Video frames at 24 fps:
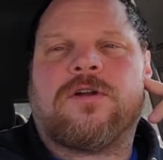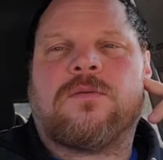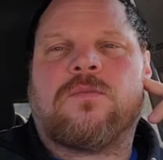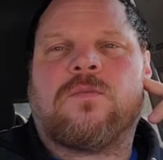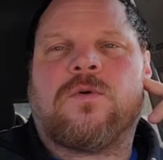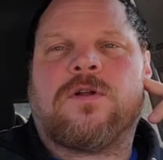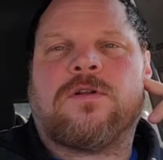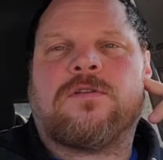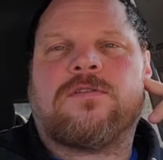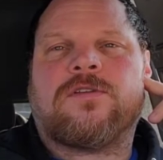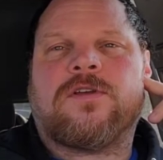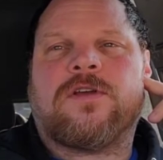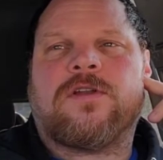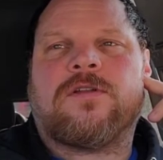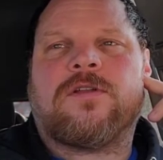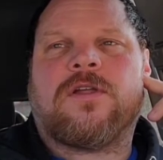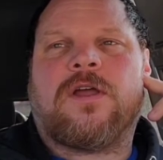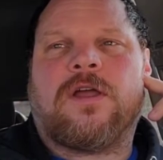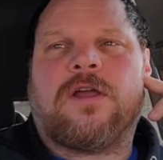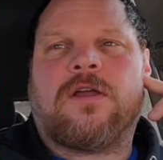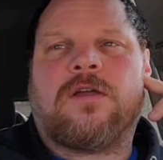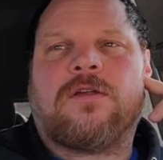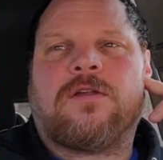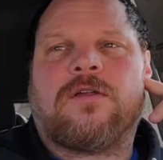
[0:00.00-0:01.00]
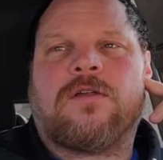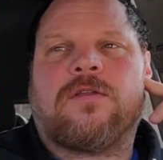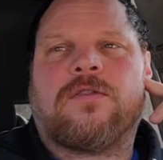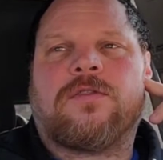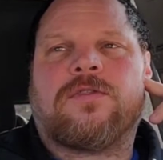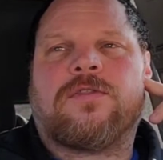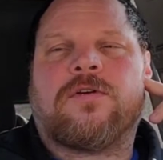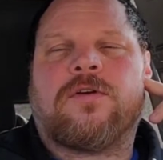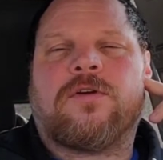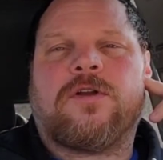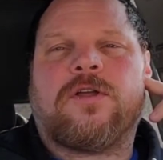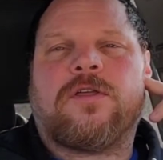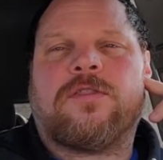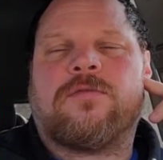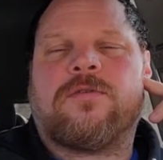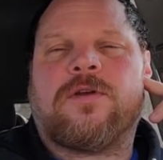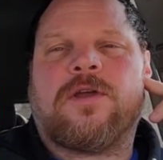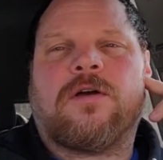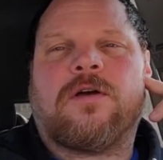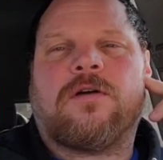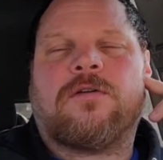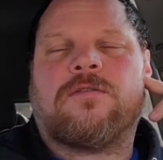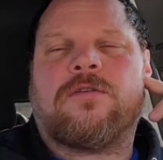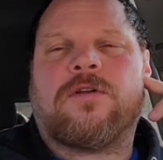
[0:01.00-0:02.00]
and one said like
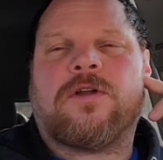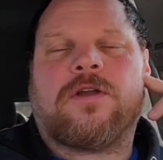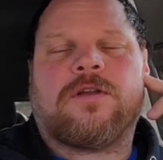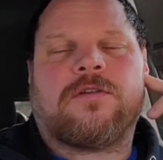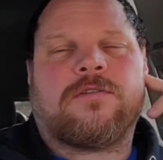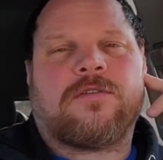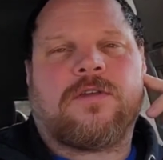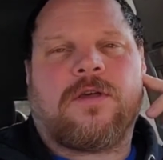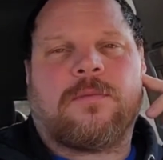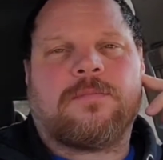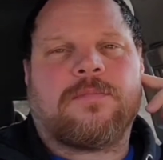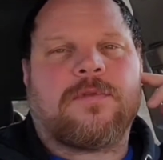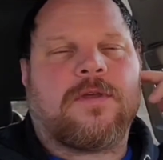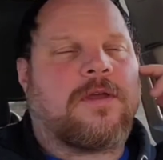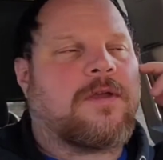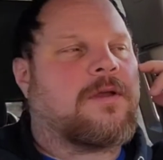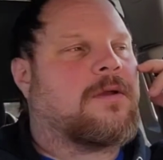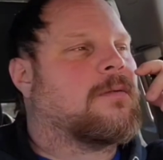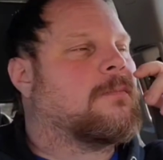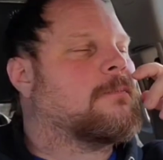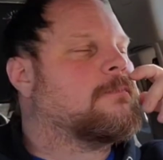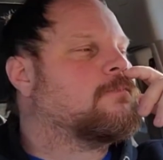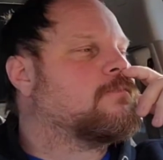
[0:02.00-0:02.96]
3300 and something.